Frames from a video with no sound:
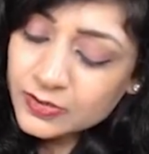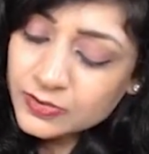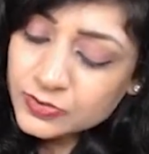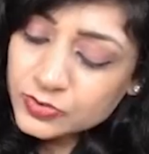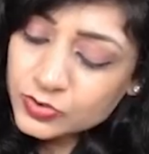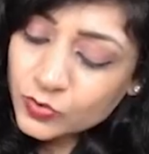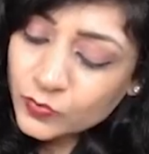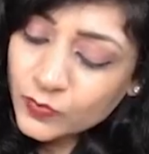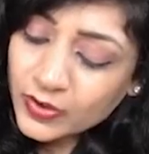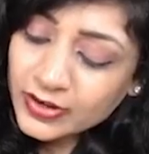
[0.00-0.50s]

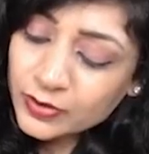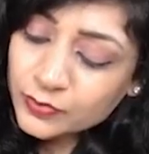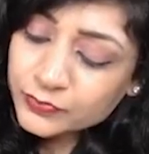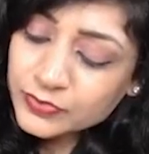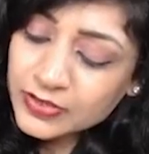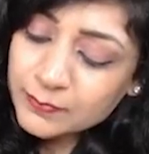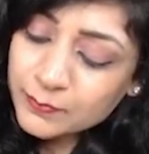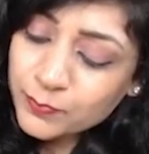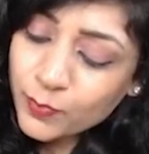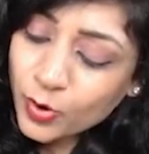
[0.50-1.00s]
So one of
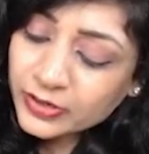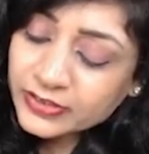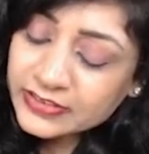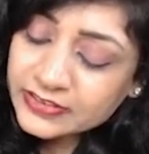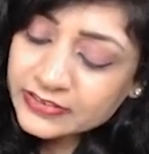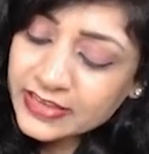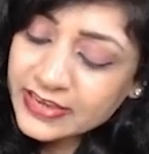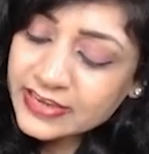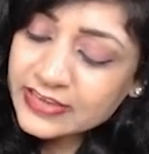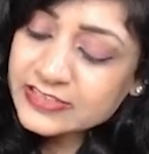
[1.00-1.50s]
the
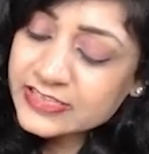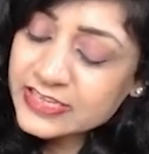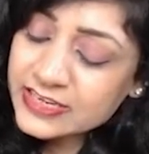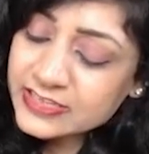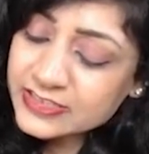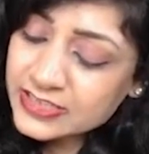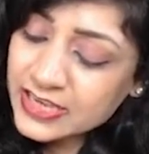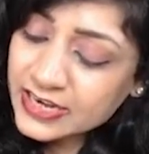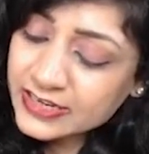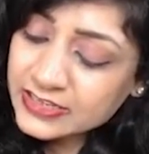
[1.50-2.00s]
important things
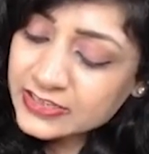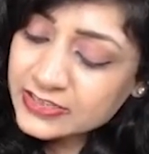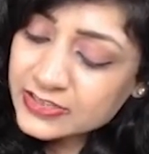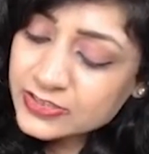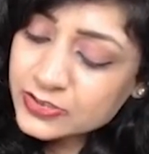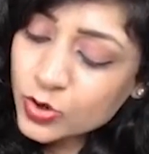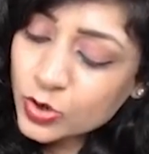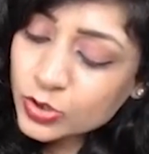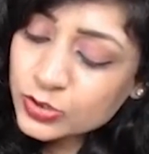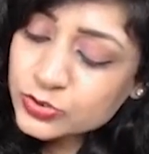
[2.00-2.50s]
is that it
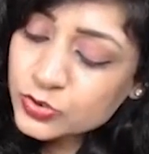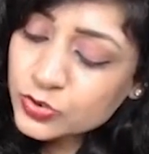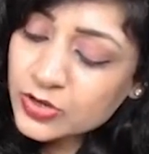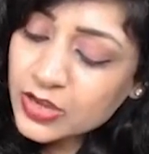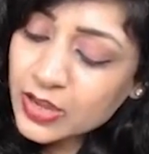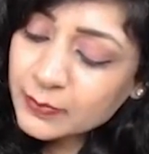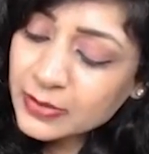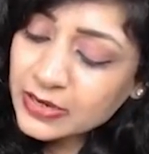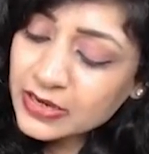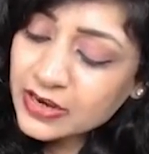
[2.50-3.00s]
is also
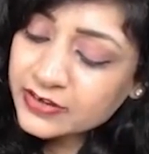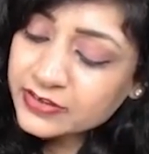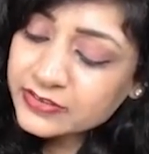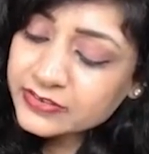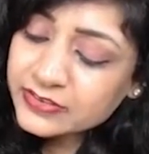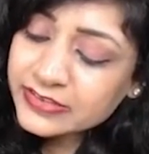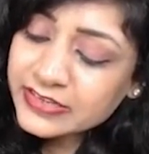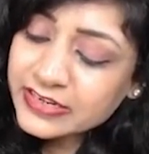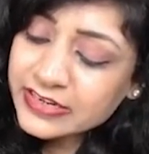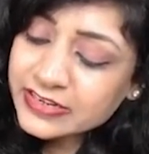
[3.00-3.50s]
coming under
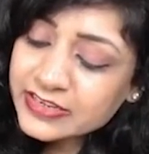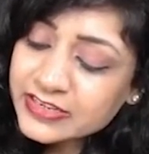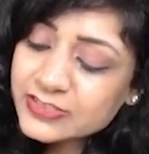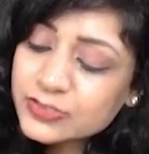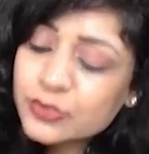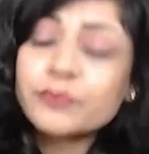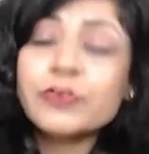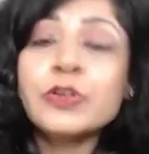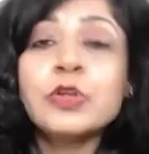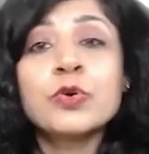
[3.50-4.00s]
the DDs
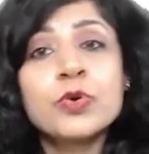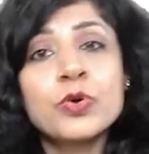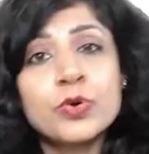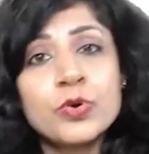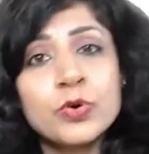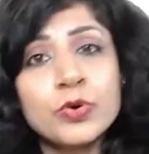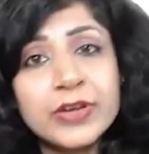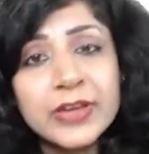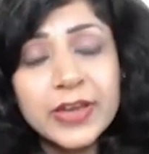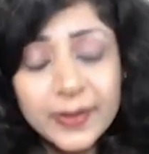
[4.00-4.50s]
of
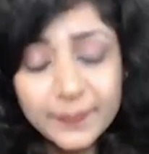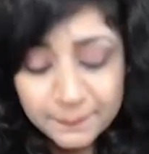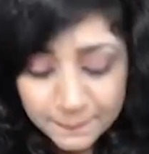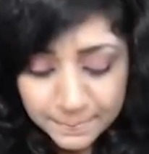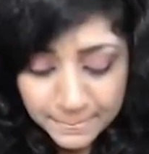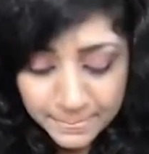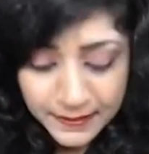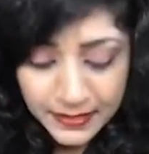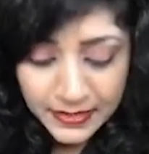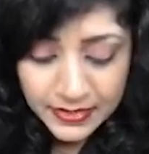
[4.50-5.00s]
leukocoria.
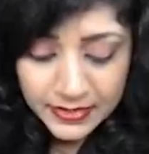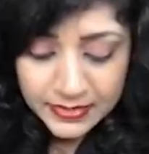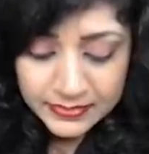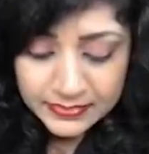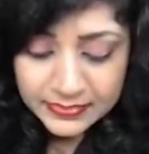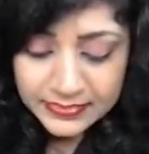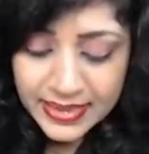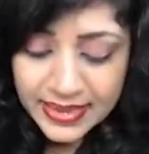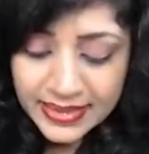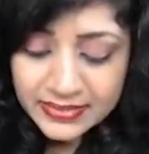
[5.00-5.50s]

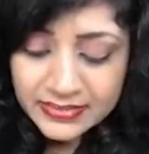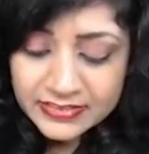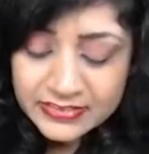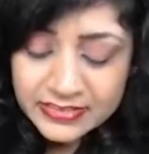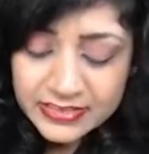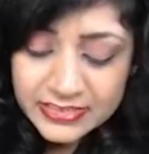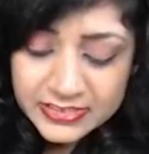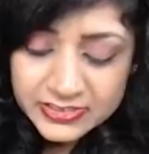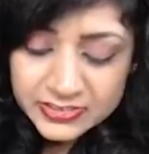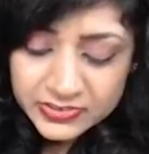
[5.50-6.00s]
Then
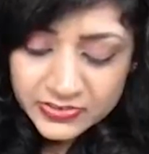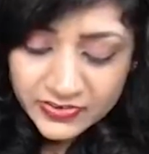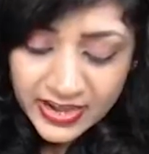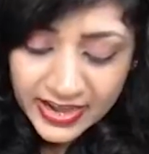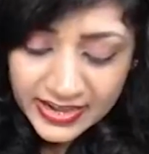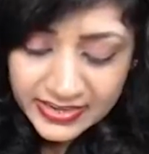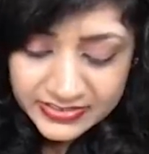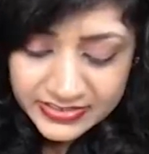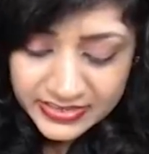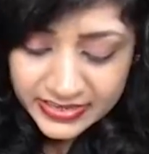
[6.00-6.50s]
these
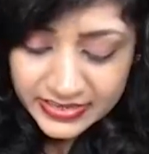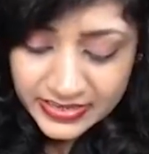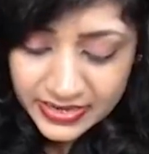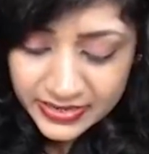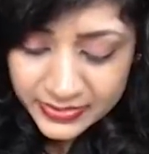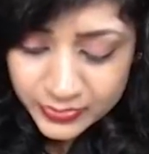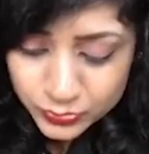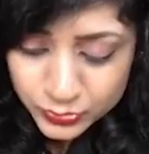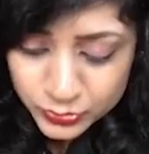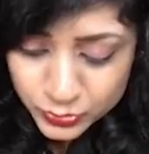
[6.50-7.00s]
criteria
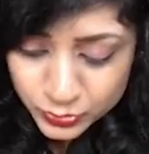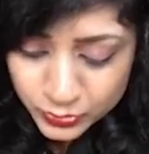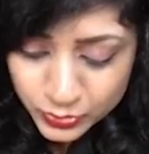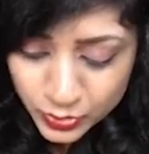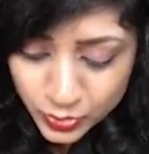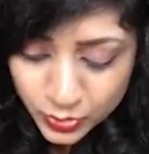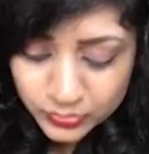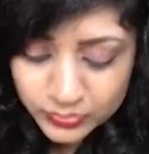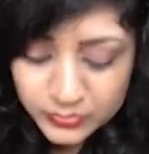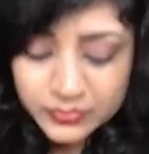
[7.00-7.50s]
you should
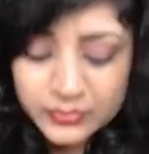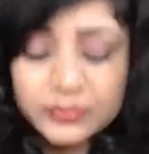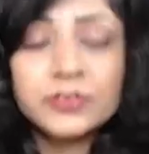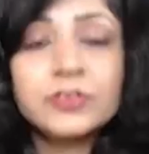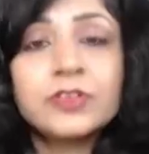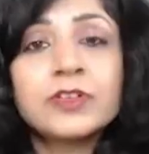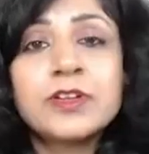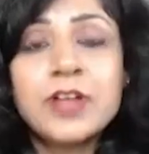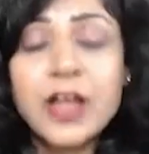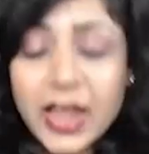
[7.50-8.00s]
know,
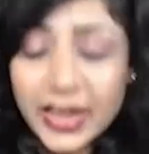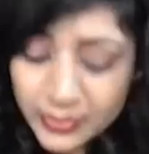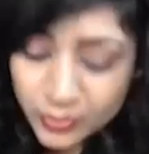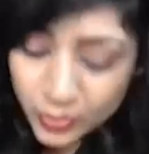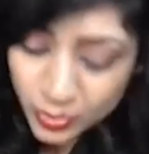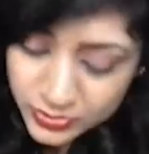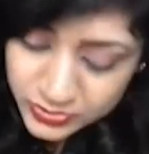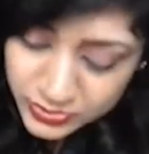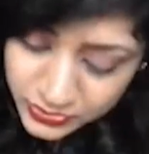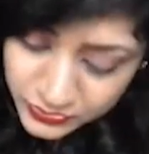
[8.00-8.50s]
high
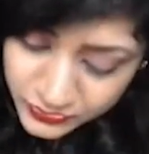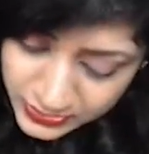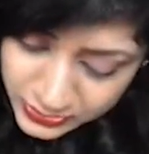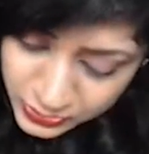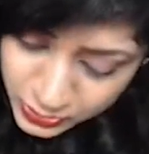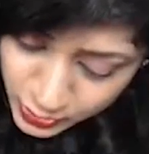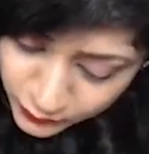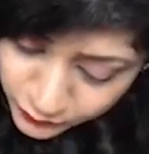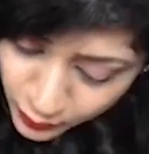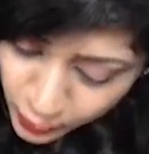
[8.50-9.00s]

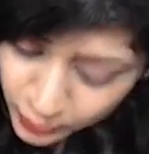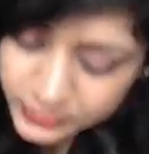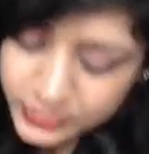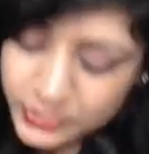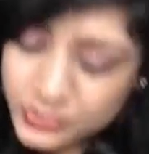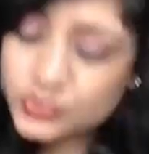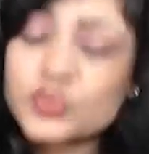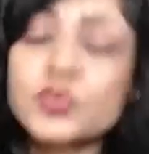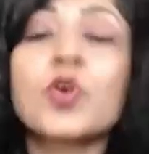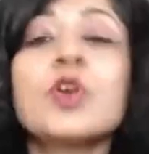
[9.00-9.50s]
concentration of
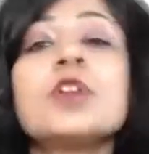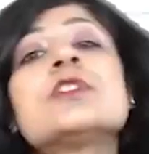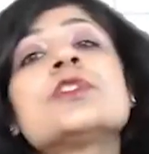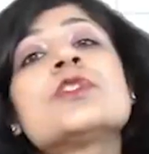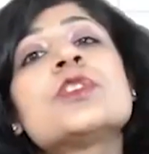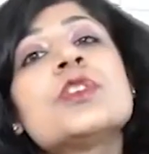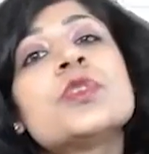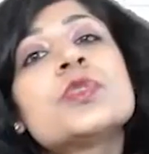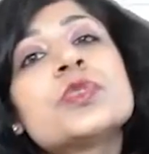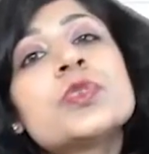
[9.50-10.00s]
oxygen
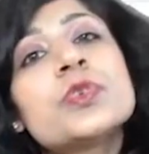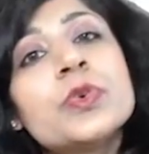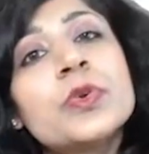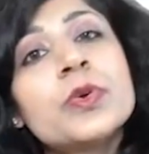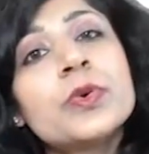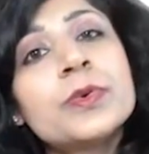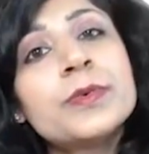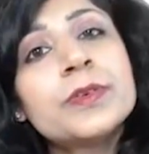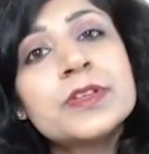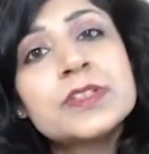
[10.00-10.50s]
also you should
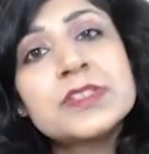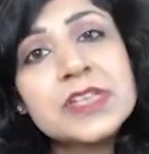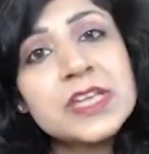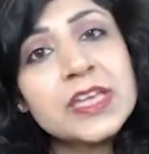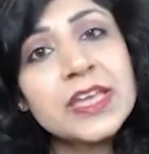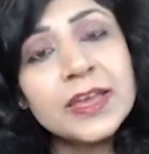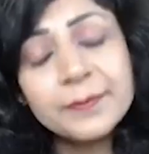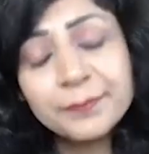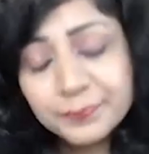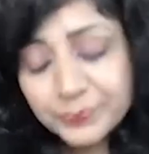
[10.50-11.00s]
know.
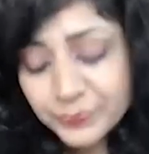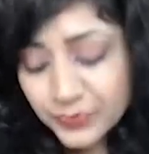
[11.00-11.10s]
Okay.